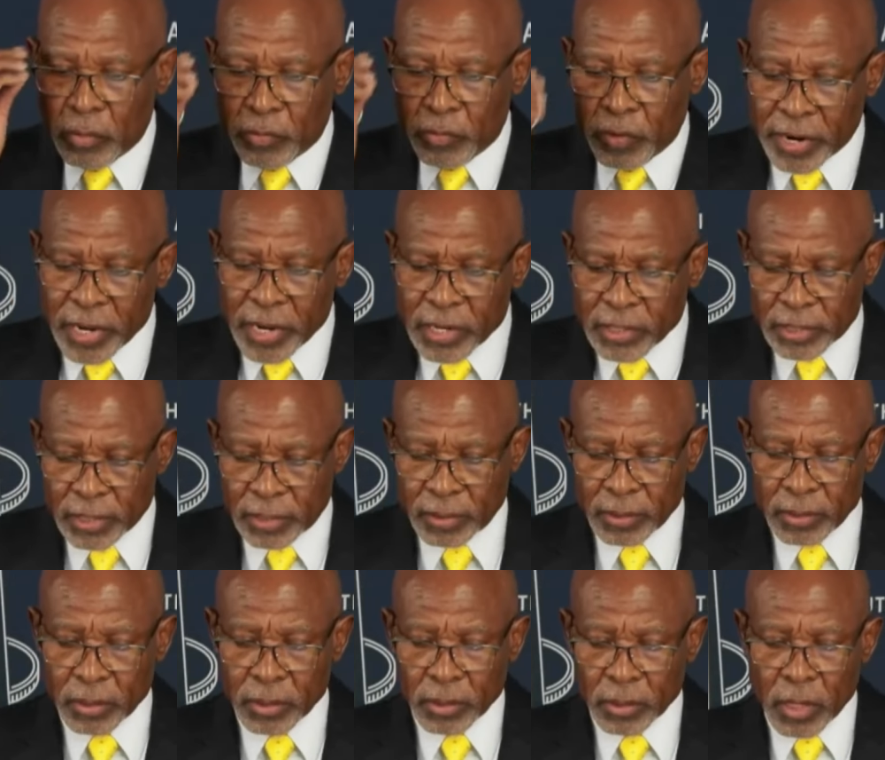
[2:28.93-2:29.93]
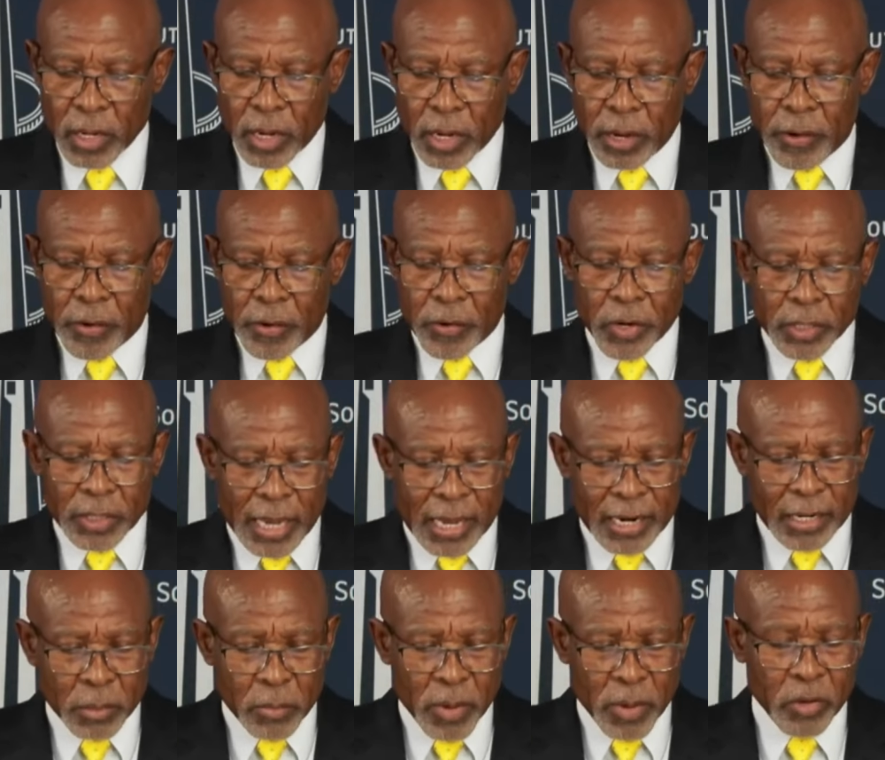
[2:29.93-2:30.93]
For instance,
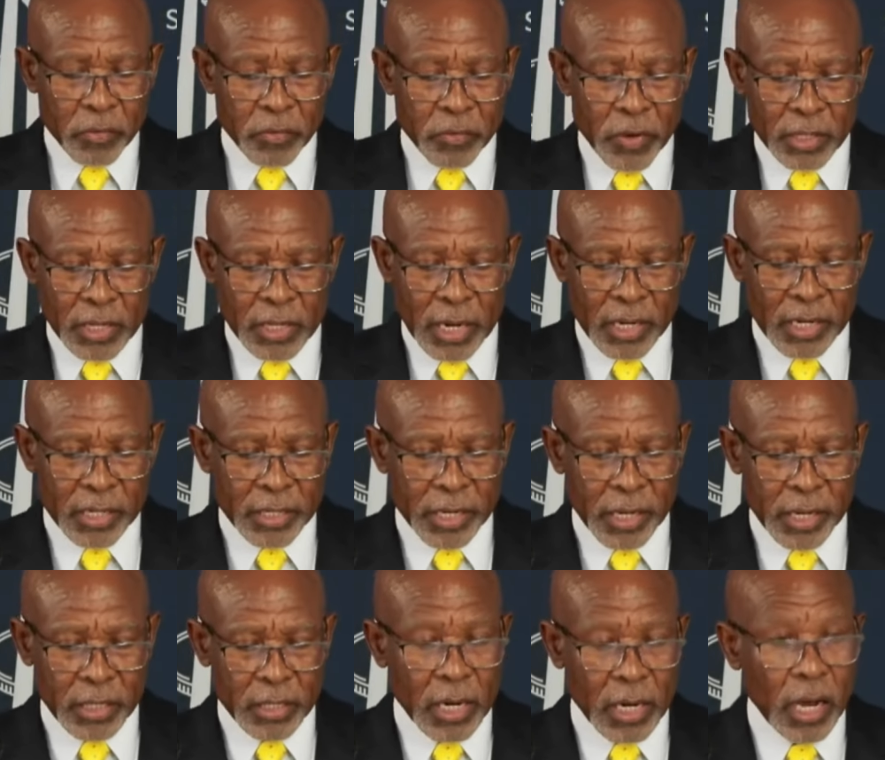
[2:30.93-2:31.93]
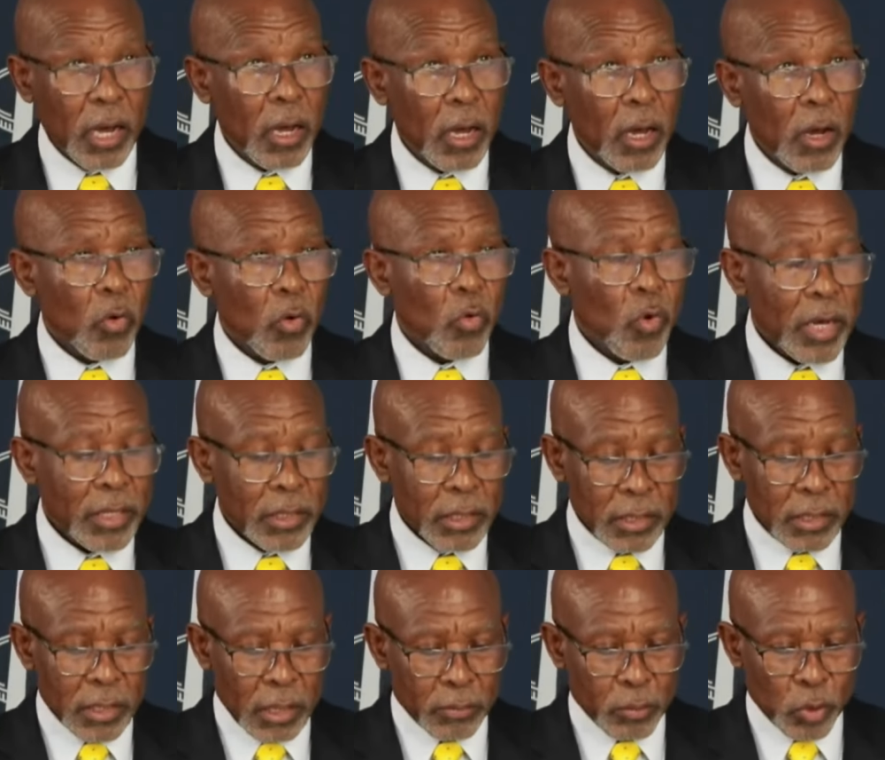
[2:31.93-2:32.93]
recent manufacturing data
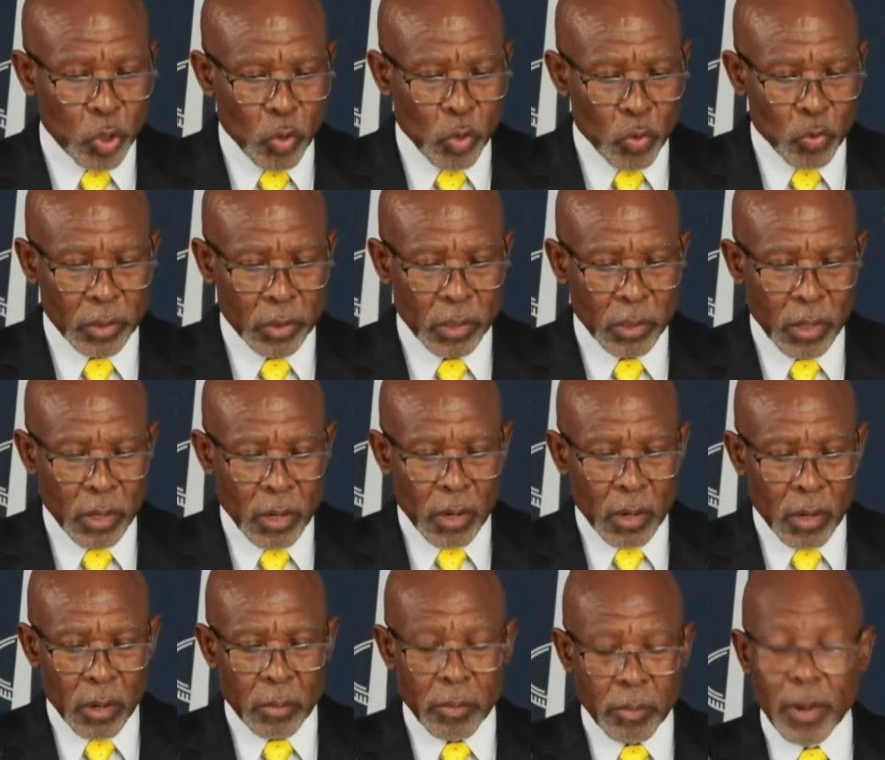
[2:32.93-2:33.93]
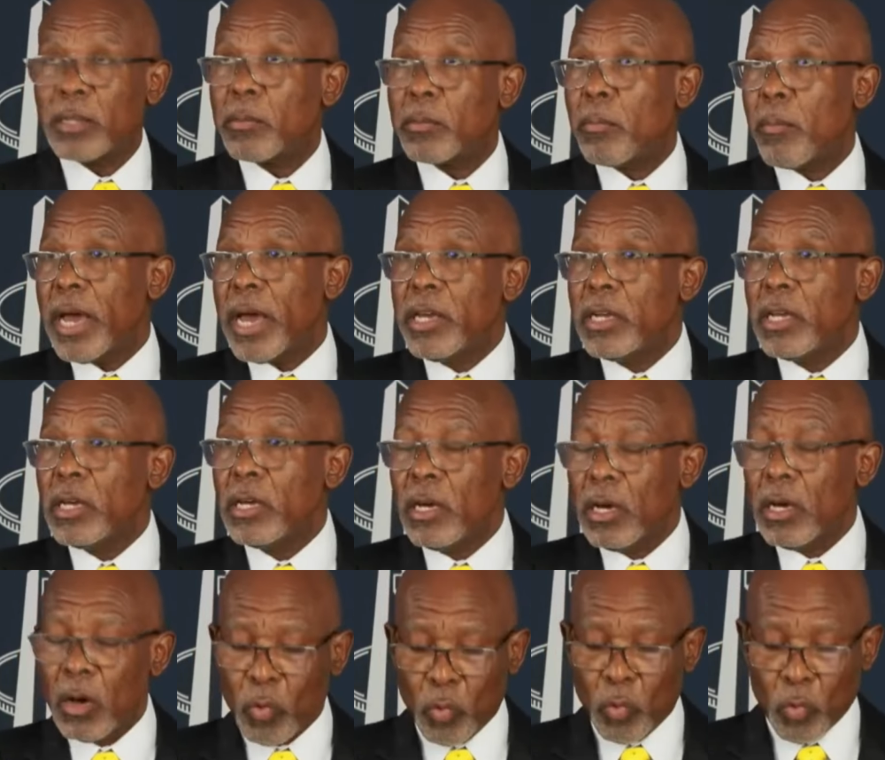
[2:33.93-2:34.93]
was subdued, but
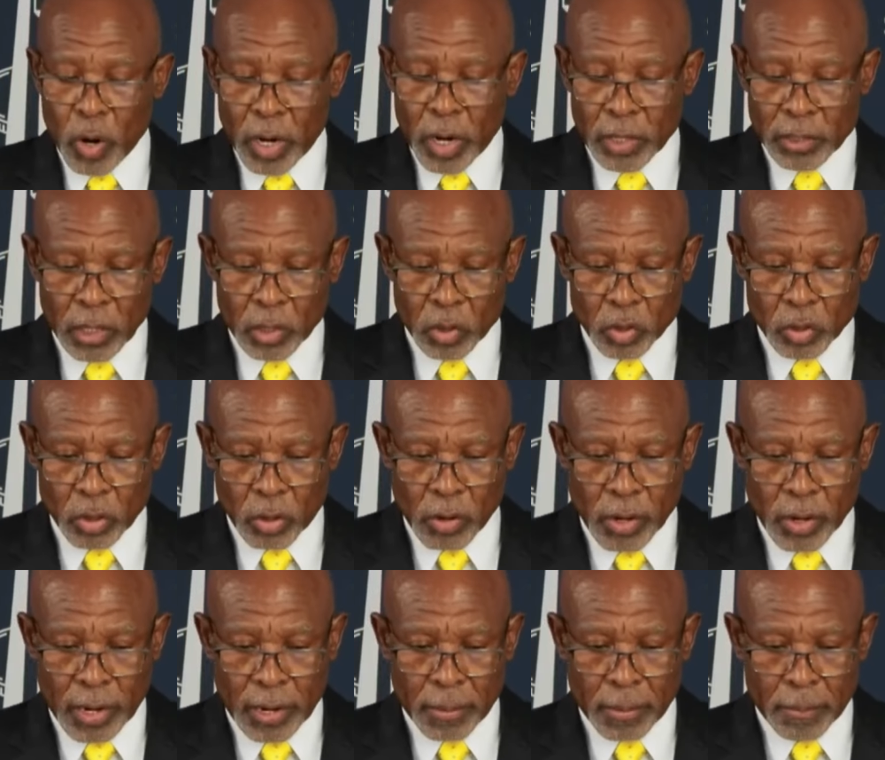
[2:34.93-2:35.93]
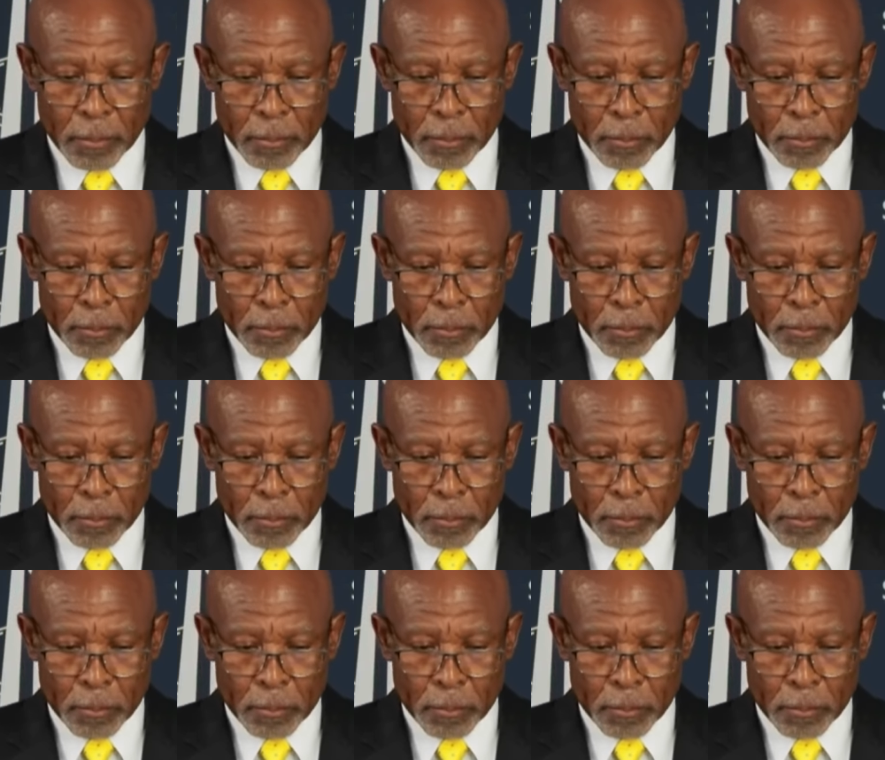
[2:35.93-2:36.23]
mining was stronger.